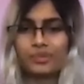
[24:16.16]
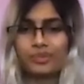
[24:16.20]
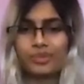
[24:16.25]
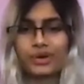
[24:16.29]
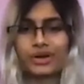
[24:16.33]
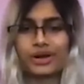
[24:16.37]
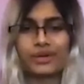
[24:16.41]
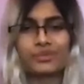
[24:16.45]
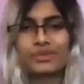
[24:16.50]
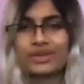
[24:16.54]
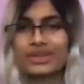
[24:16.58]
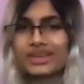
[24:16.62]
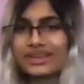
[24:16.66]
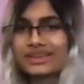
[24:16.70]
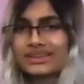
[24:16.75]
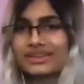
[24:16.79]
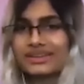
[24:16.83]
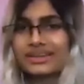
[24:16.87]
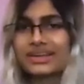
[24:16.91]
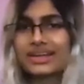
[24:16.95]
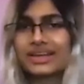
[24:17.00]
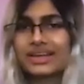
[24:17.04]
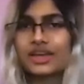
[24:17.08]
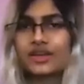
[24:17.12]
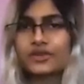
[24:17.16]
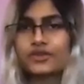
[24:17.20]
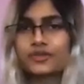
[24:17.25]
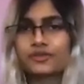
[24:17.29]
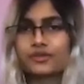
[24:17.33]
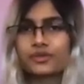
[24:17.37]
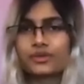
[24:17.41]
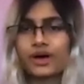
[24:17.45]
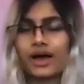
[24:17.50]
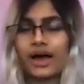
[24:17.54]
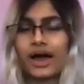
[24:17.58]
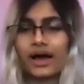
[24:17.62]
But I mean, if
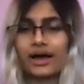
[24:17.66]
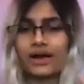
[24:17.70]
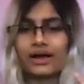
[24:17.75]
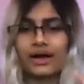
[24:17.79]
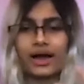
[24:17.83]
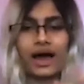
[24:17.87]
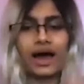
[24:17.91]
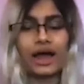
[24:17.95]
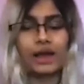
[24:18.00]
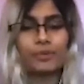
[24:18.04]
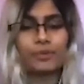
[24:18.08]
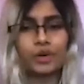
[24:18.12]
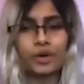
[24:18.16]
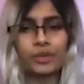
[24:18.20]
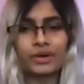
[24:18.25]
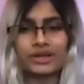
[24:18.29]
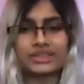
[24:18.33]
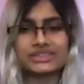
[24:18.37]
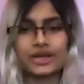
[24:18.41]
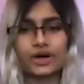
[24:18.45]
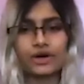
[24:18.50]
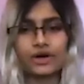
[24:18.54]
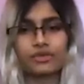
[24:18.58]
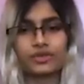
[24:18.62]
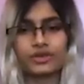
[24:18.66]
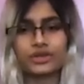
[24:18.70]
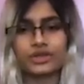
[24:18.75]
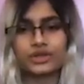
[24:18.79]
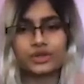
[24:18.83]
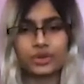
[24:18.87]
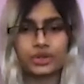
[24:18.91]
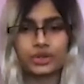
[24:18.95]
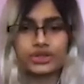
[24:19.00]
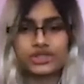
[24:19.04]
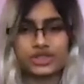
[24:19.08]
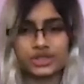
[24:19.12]
I put myself in
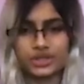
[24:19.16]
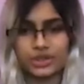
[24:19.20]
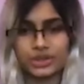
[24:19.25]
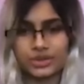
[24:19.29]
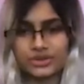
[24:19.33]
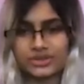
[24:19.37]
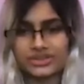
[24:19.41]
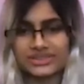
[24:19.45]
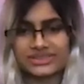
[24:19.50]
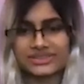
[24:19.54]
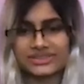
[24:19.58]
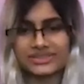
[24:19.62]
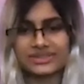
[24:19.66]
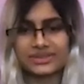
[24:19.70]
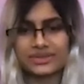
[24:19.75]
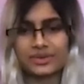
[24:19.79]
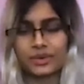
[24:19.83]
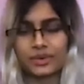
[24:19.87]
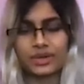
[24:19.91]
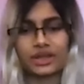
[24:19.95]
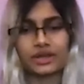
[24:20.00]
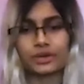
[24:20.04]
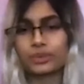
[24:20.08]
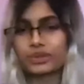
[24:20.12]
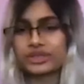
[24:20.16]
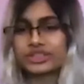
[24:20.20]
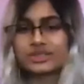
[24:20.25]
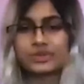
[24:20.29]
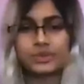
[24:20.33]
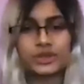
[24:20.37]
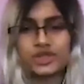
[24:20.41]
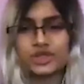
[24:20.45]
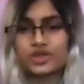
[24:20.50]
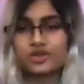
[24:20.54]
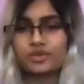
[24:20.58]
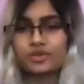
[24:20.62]
your shoes, or like we
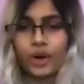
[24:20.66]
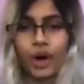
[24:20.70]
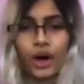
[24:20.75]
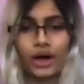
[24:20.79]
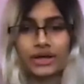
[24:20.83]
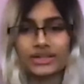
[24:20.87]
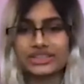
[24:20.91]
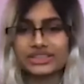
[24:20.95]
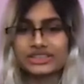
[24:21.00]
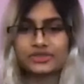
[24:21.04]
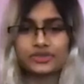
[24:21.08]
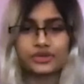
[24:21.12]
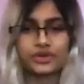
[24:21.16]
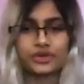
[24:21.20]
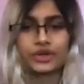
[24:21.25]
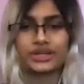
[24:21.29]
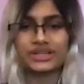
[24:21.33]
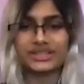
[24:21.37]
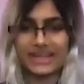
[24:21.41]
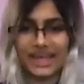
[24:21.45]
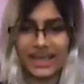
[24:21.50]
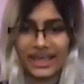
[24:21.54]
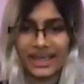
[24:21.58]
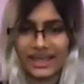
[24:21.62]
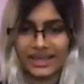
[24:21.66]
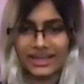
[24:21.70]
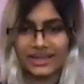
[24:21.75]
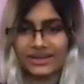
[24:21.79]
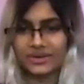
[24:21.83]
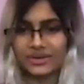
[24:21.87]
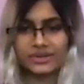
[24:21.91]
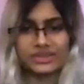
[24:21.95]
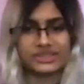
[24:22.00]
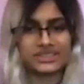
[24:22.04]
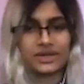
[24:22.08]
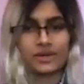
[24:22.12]
switched bodies for a day
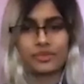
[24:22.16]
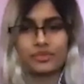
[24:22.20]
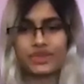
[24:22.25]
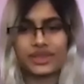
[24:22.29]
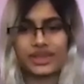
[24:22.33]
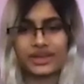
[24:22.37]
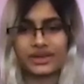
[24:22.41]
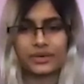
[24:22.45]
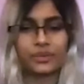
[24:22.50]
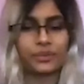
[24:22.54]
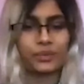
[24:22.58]
or something, a